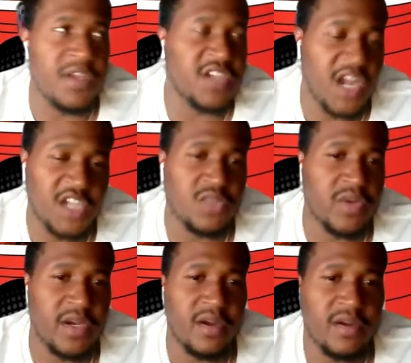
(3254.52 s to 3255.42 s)
Joshua
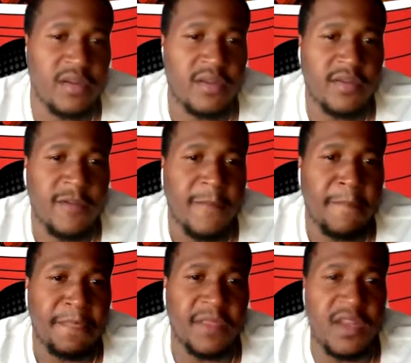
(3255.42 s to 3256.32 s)
here.
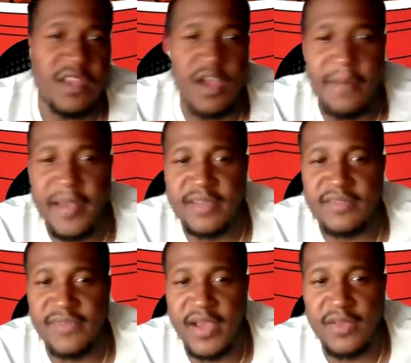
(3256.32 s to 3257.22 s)
Then he come back to
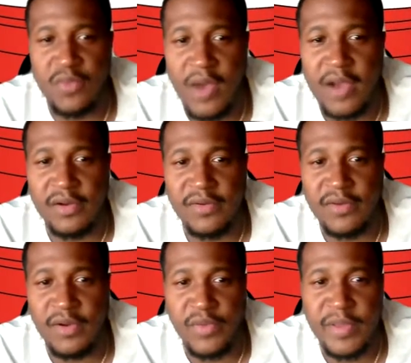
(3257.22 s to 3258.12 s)
fight Wilder
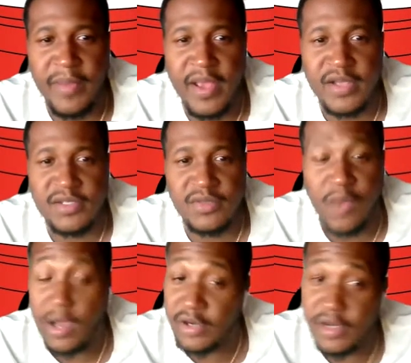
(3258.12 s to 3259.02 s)
in the rematch.
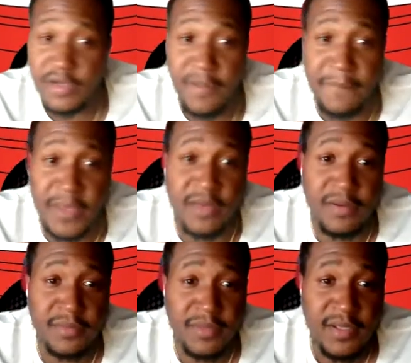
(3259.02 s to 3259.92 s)
Wilder ended up beating
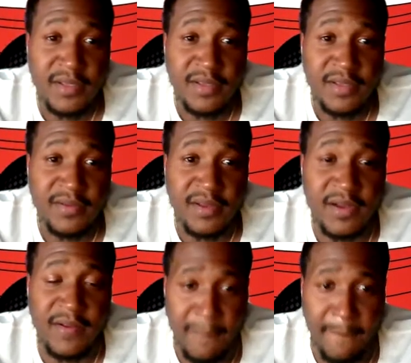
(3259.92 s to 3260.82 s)
him.
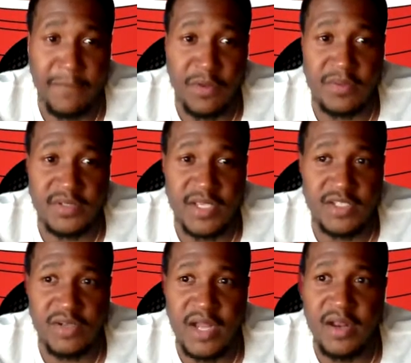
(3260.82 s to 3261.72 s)
You know what I'm saying?
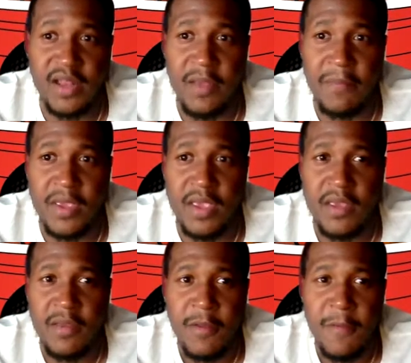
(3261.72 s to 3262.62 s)
So now they'll
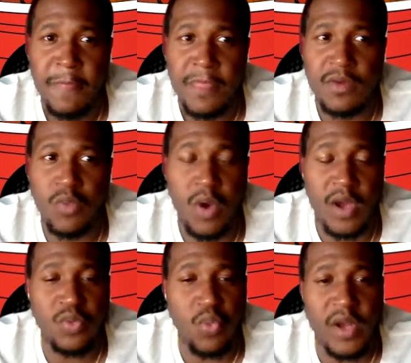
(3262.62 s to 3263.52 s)
be
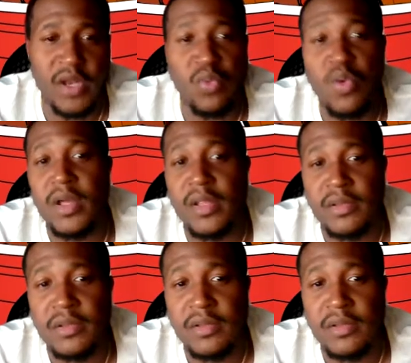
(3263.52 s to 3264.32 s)
1-1-1.